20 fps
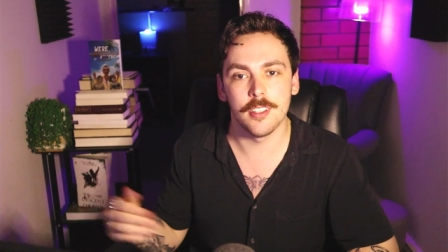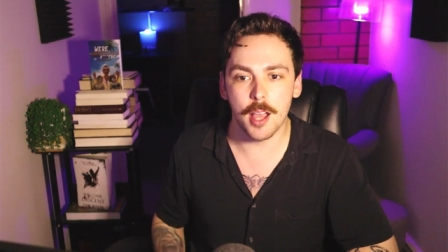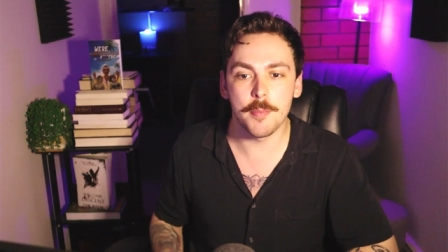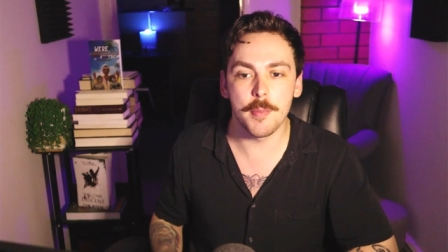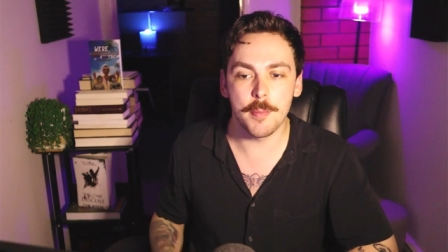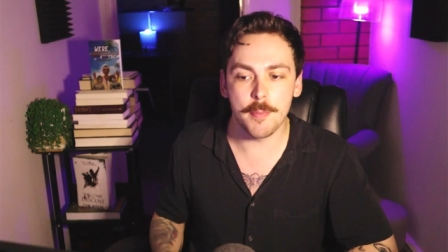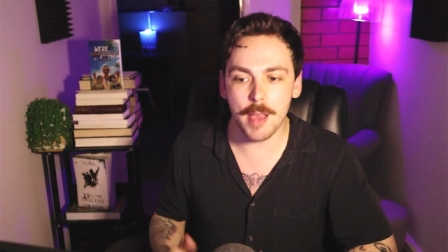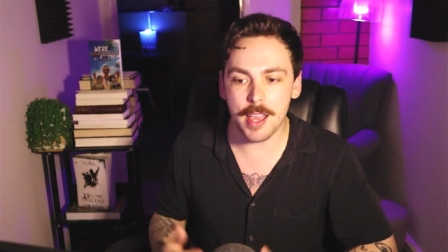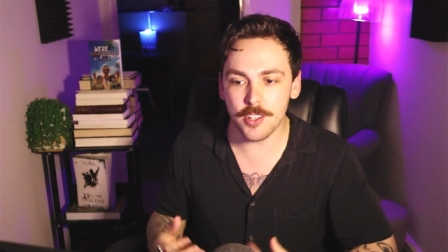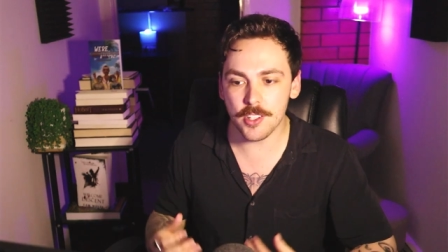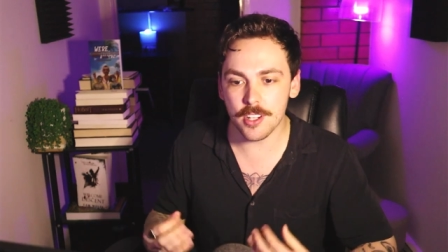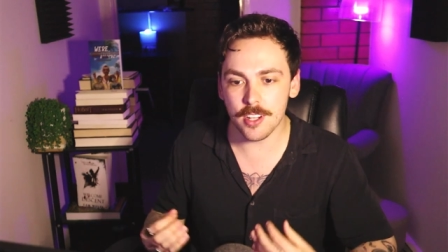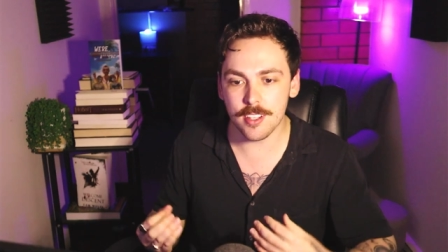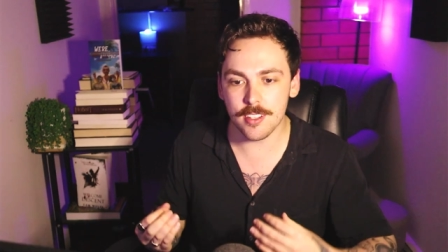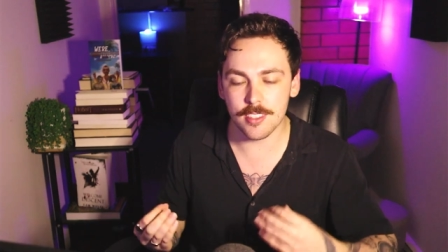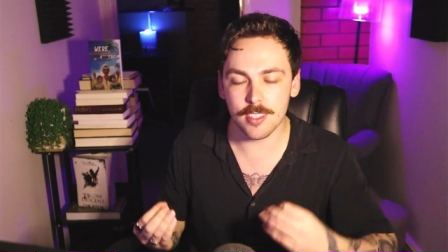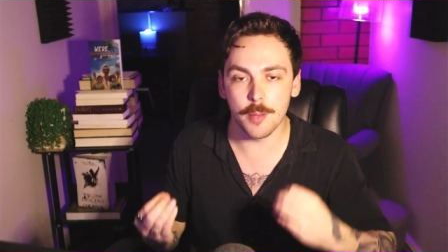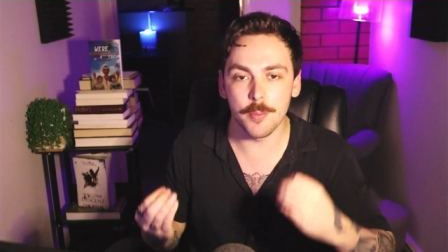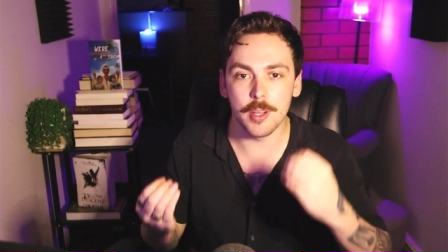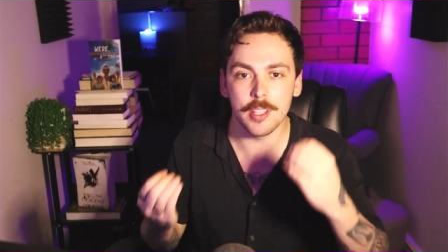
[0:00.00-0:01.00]
I'm imagining
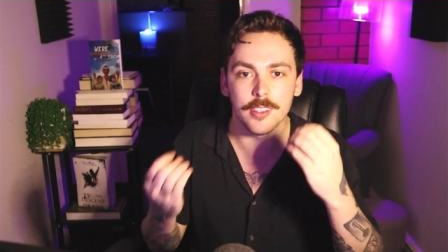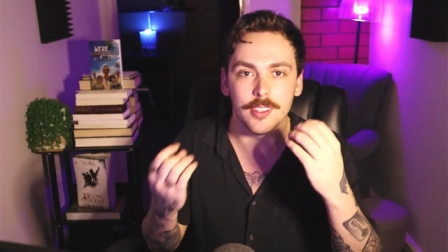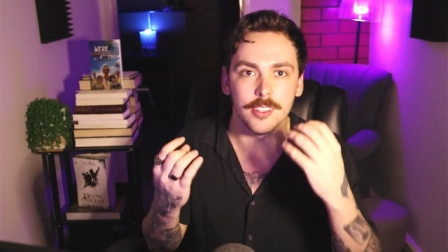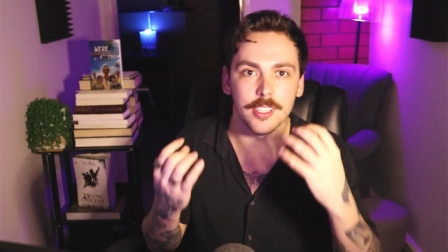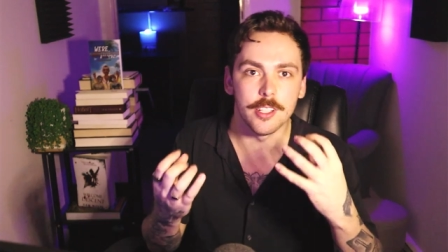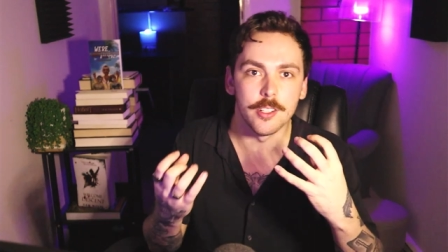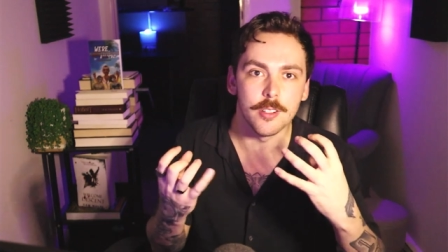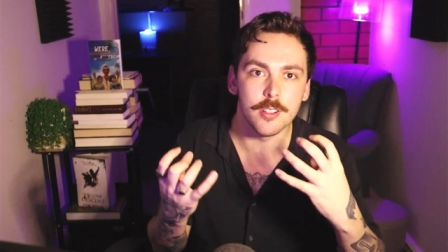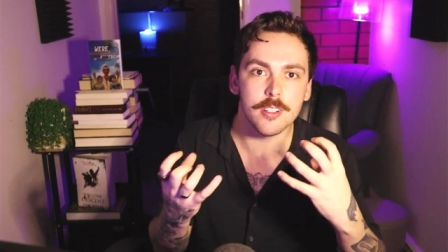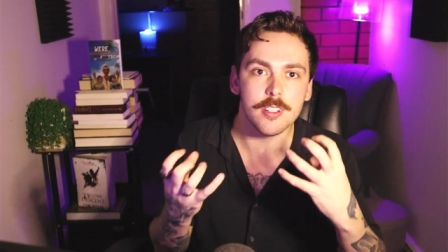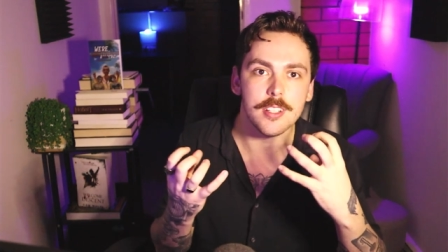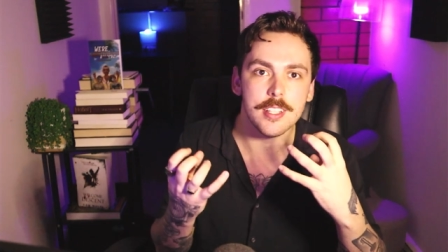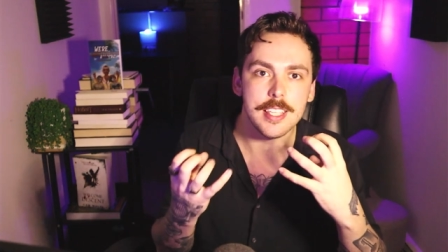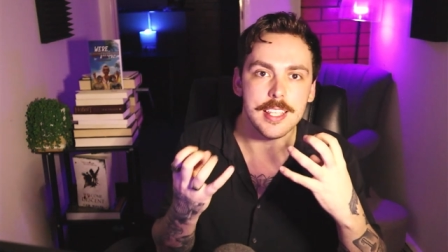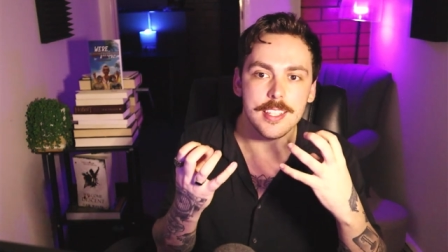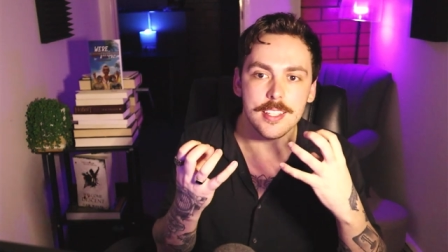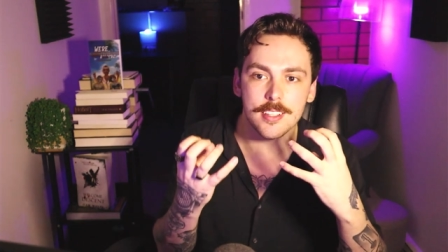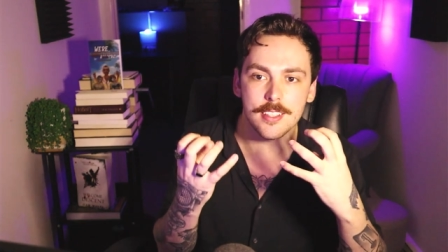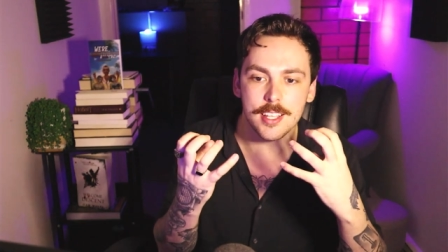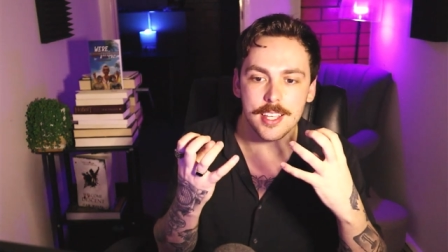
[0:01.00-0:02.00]
someone
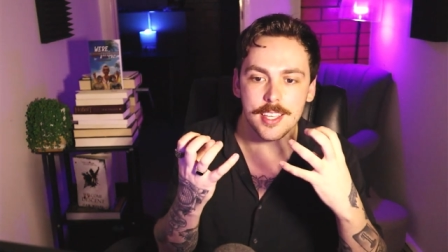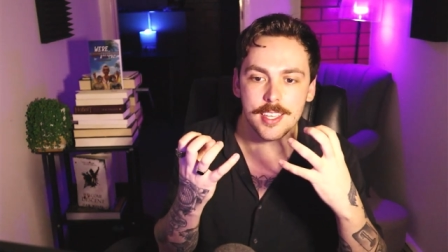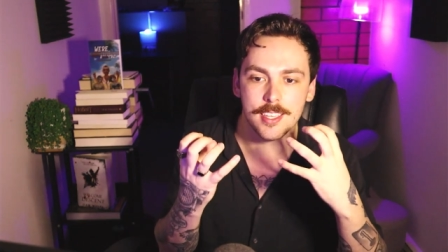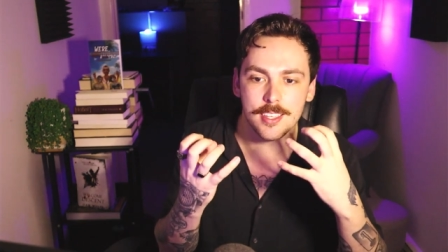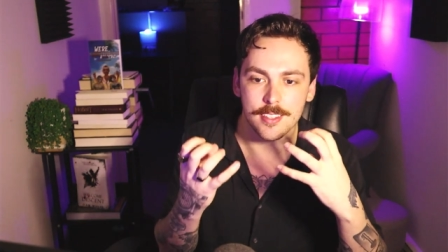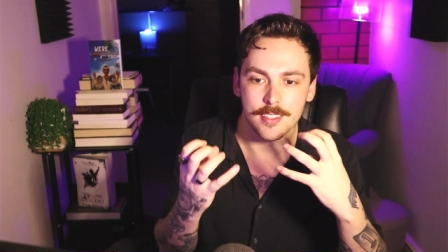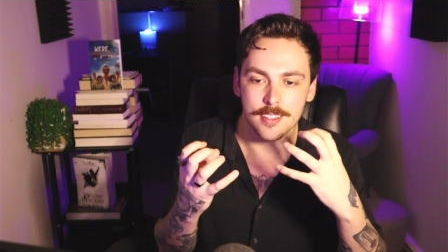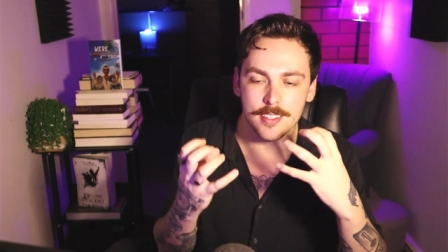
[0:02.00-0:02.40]
literally like